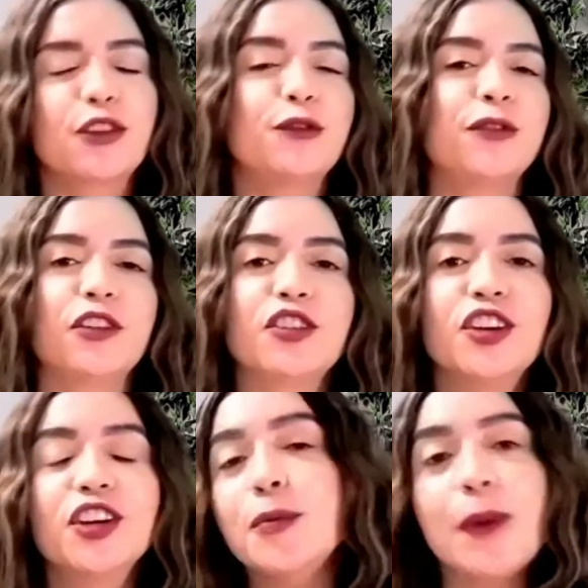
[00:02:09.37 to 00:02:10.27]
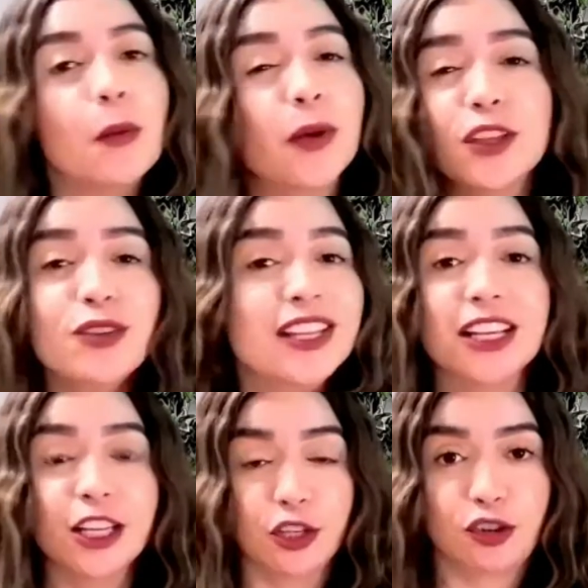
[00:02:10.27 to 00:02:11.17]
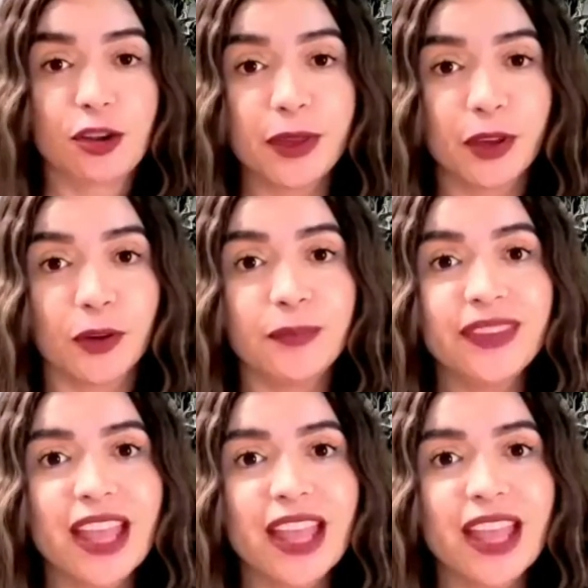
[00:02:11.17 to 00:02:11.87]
You feel good about what you can contribute.